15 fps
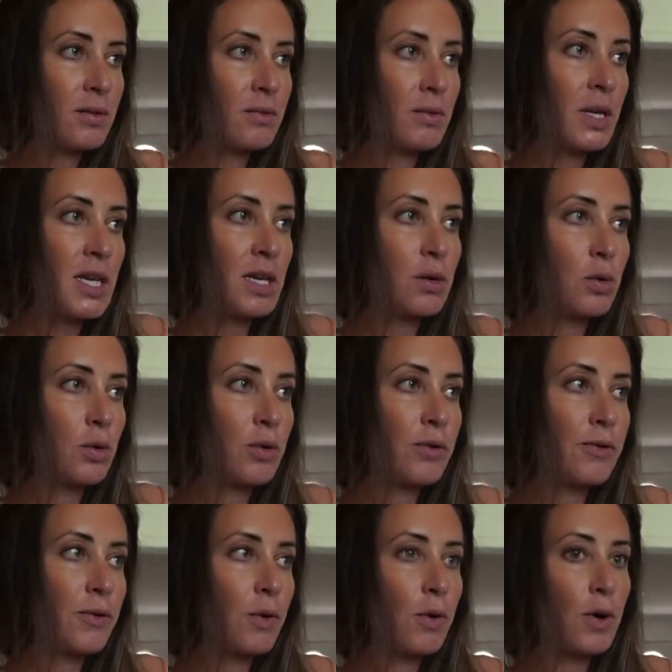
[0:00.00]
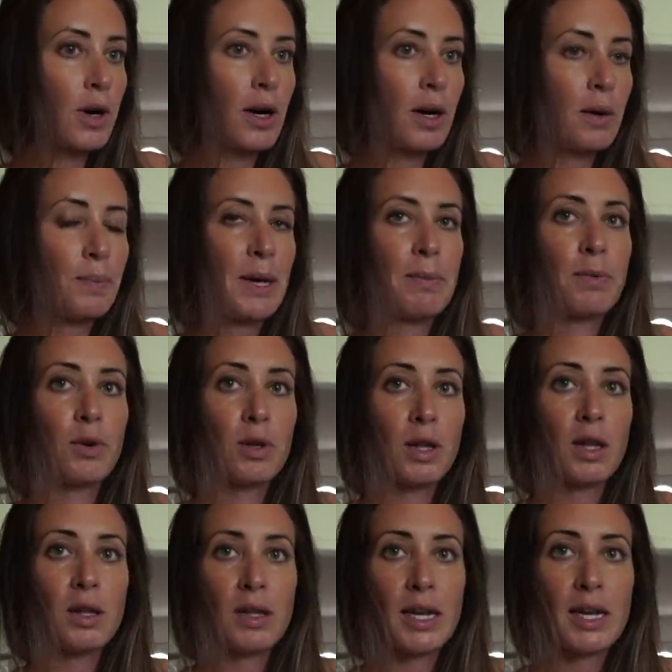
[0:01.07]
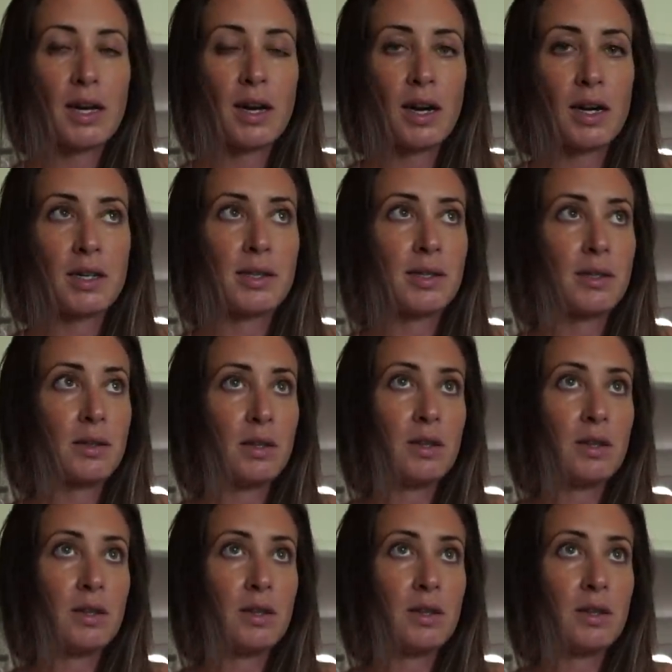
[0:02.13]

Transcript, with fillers: really cool for people like us,